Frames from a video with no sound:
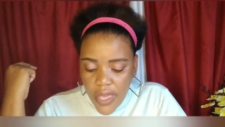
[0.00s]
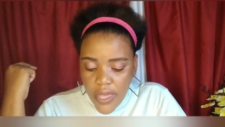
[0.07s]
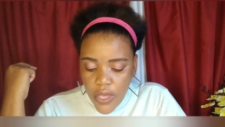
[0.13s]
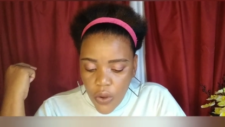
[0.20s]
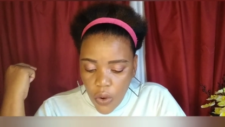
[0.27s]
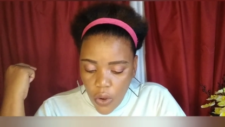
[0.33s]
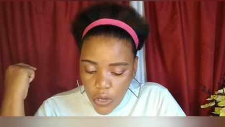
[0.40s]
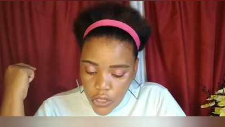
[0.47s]

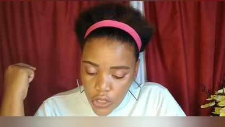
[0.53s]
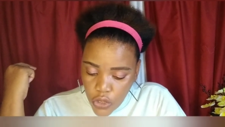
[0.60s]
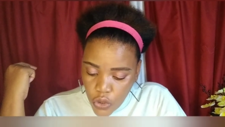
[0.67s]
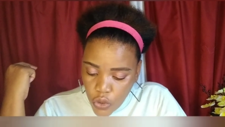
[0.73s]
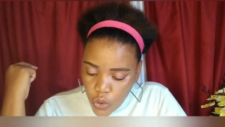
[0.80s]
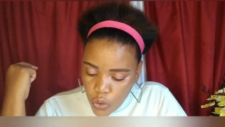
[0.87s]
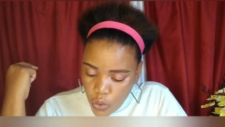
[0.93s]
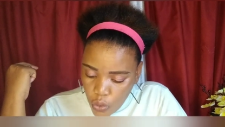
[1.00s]
He ought
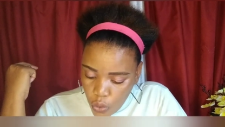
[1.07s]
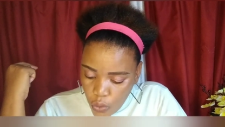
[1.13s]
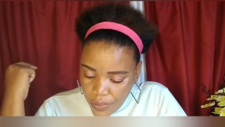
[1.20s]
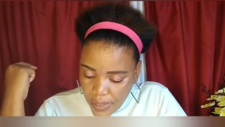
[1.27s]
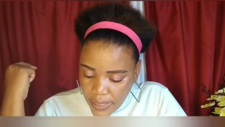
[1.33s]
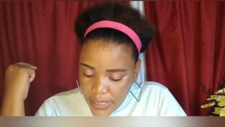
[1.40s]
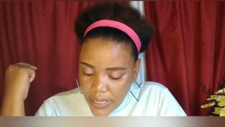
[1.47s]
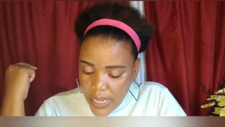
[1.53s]
to know
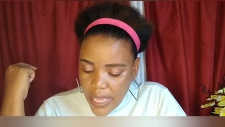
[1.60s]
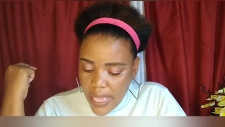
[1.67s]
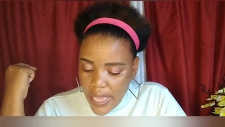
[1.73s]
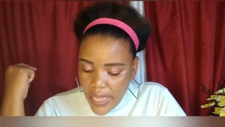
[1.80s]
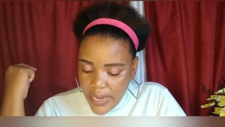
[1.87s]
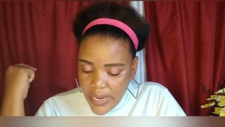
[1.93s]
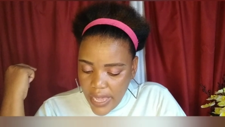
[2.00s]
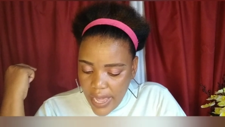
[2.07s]
that
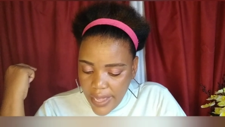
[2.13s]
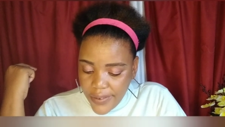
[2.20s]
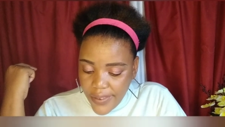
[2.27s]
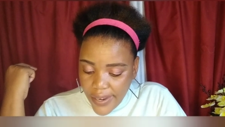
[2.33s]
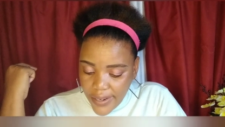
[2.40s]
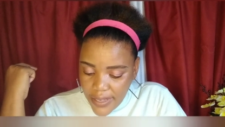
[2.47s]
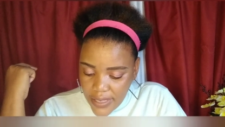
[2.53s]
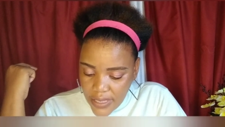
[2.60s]
any
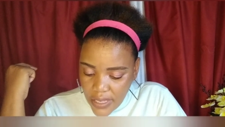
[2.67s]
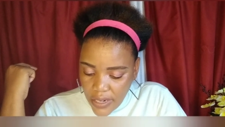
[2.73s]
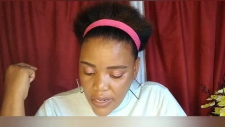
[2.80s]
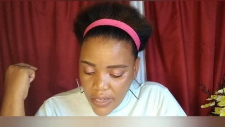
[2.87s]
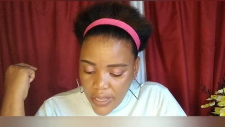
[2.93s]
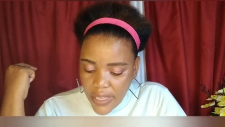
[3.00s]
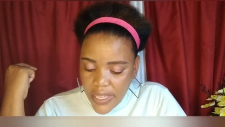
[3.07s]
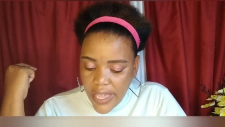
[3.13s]
other reason
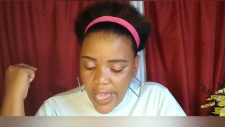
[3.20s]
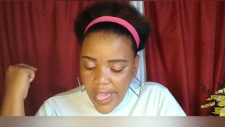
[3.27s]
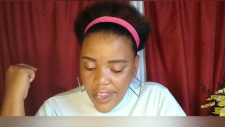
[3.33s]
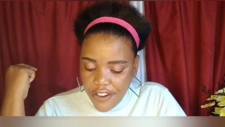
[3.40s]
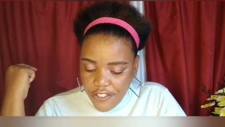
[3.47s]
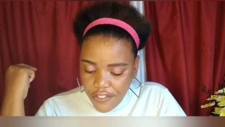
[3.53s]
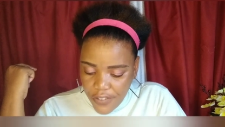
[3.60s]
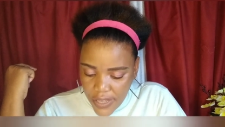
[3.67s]
he
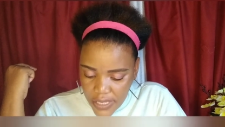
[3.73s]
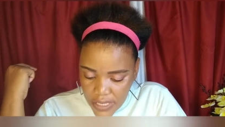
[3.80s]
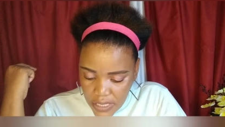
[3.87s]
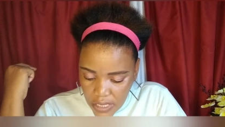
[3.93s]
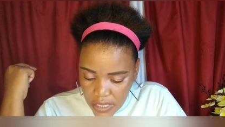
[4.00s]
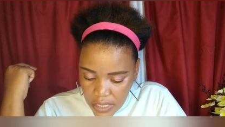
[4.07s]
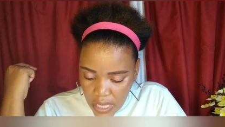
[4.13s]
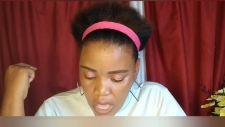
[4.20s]

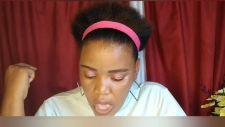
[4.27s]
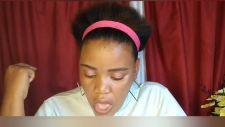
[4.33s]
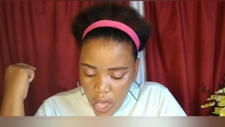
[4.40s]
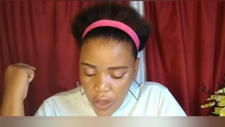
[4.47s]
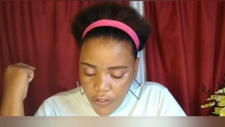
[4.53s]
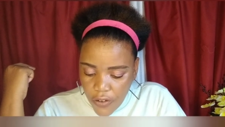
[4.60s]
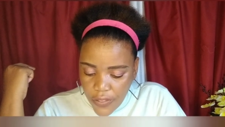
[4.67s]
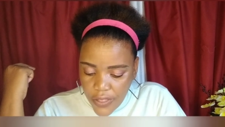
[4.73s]
advances
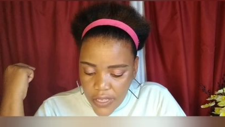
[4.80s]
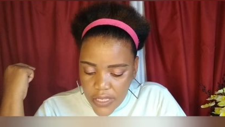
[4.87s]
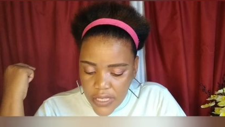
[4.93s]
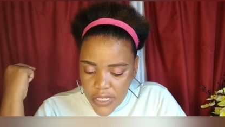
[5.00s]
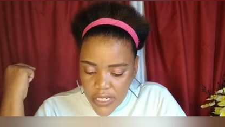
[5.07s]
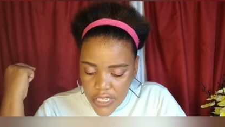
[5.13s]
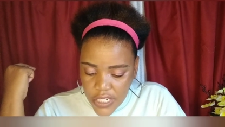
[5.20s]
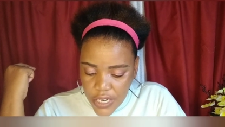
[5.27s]
for this
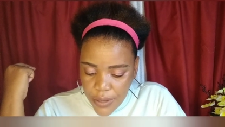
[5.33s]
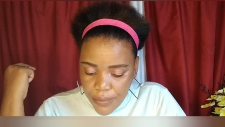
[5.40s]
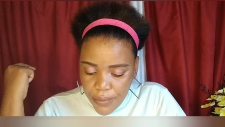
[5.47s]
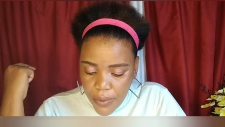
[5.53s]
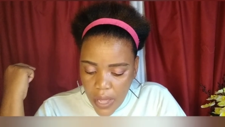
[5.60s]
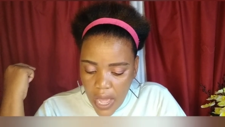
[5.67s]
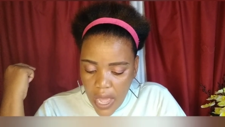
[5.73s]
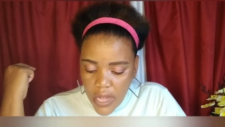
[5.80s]
trip
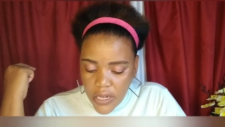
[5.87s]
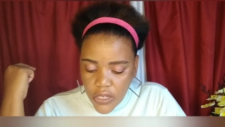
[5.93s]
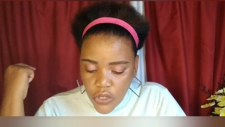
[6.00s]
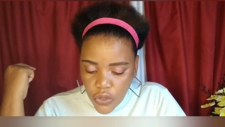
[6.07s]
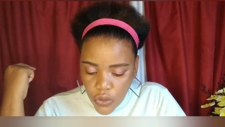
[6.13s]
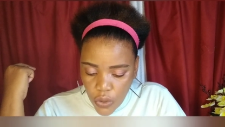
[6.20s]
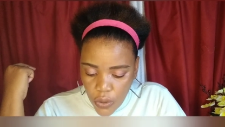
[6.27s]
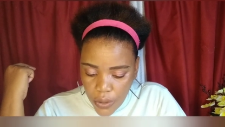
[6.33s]
are
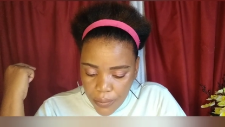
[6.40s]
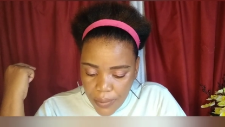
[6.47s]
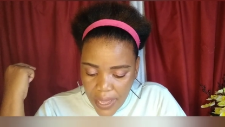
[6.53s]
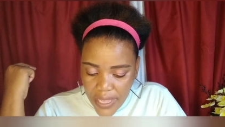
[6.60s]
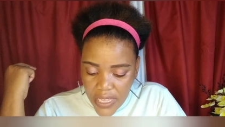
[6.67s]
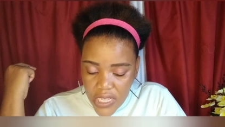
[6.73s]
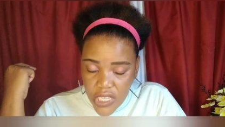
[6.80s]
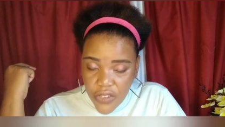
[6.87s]
drawn by
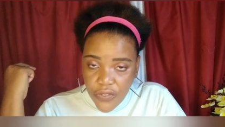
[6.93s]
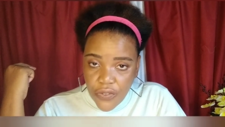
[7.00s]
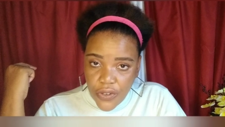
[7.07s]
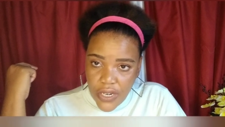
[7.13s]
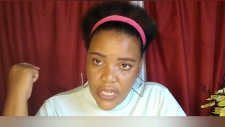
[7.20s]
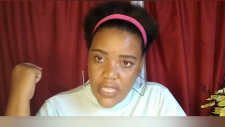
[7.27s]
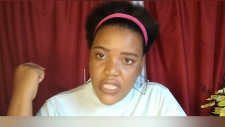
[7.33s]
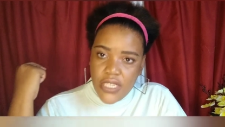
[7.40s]
his
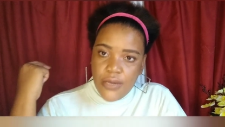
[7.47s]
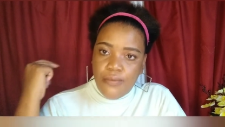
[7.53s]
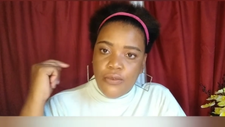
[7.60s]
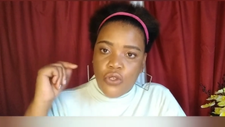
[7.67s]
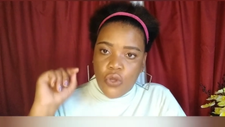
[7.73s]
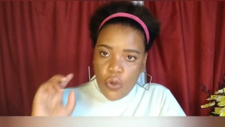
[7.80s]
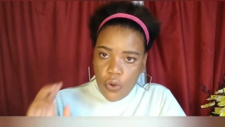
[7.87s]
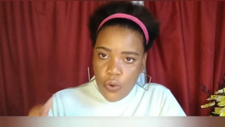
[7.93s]
friendship
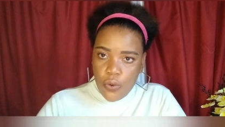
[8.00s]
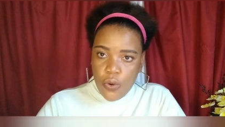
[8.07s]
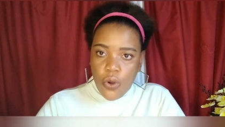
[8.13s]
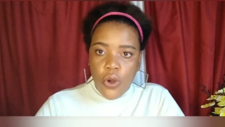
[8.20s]
talk.